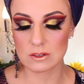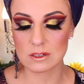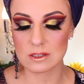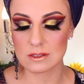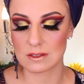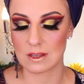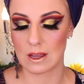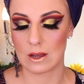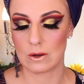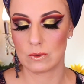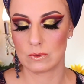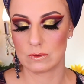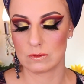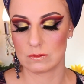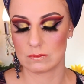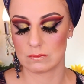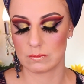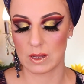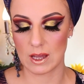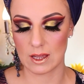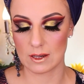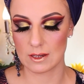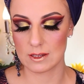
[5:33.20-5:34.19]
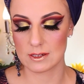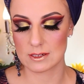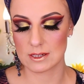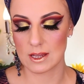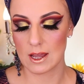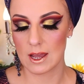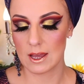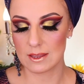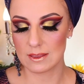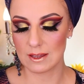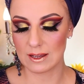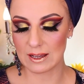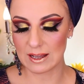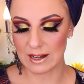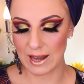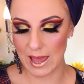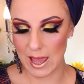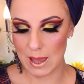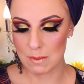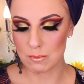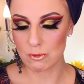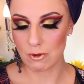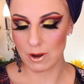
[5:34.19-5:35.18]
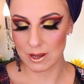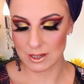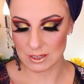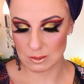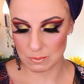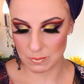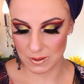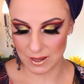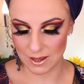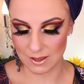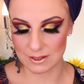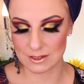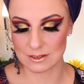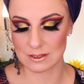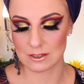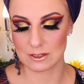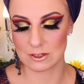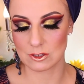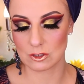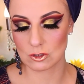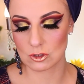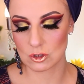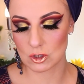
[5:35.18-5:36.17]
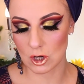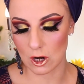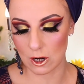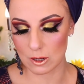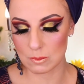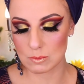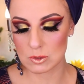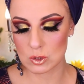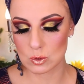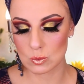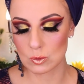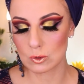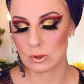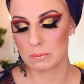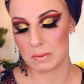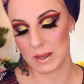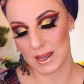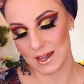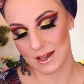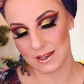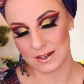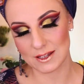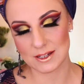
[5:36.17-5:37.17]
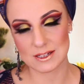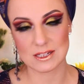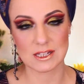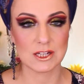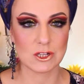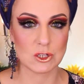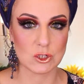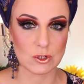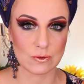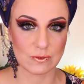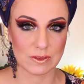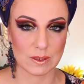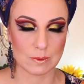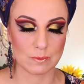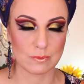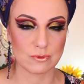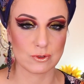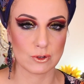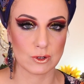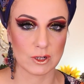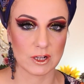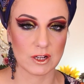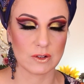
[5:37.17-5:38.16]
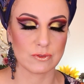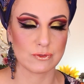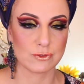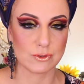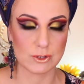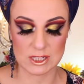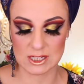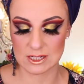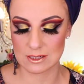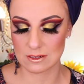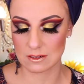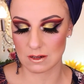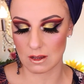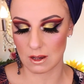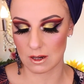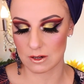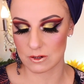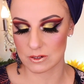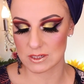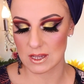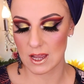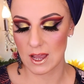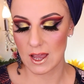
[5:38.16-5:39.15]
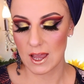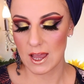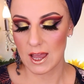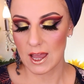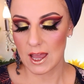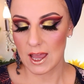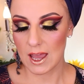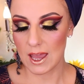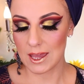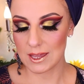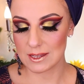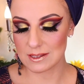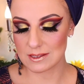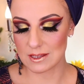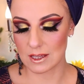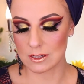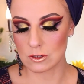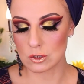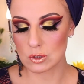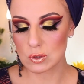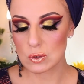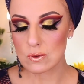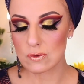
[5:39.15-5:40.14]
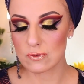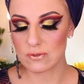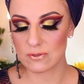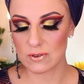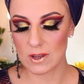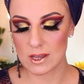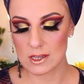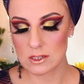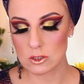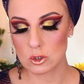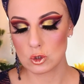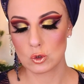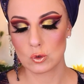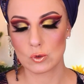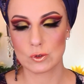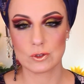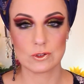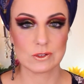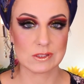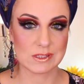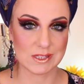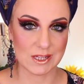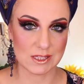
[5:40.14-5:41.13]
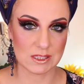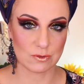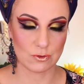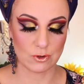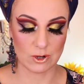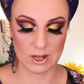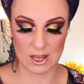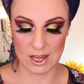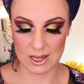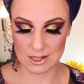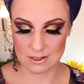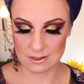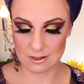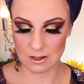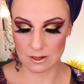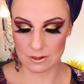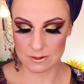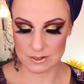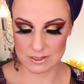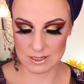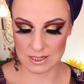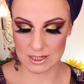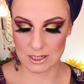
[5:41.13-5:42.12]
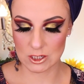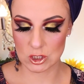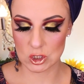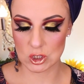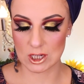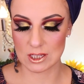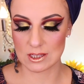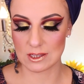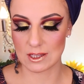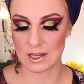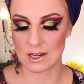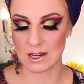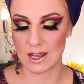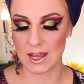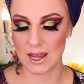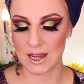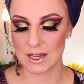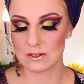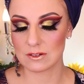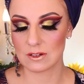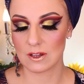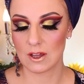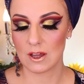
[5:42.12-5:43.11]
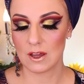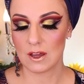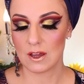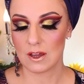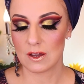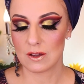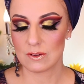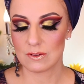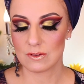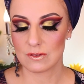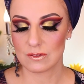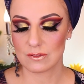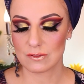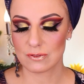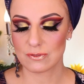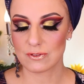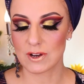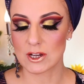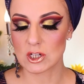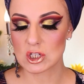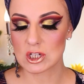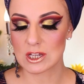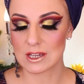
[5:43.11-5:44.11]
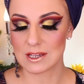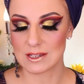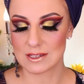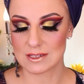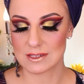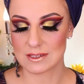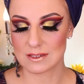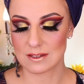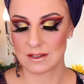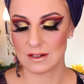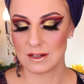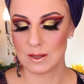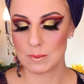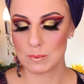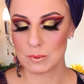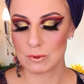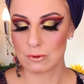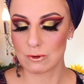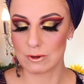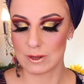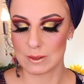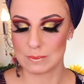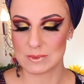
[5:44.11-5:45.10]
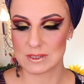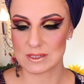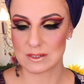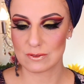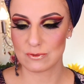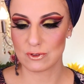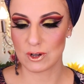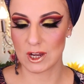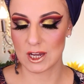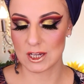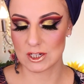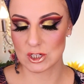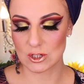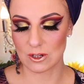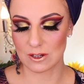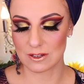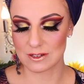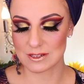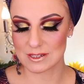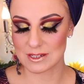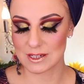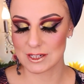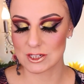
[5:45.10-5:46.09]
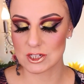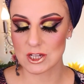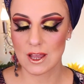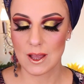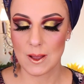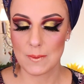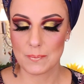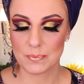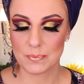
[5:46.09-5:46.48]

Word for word: It Down palette, the Glam Right palette, the Charm School palette, each of them for $14, and then 2 face jewel sets for $8 each, and then 8 Fresh Kiss Lip Creams for $8 each,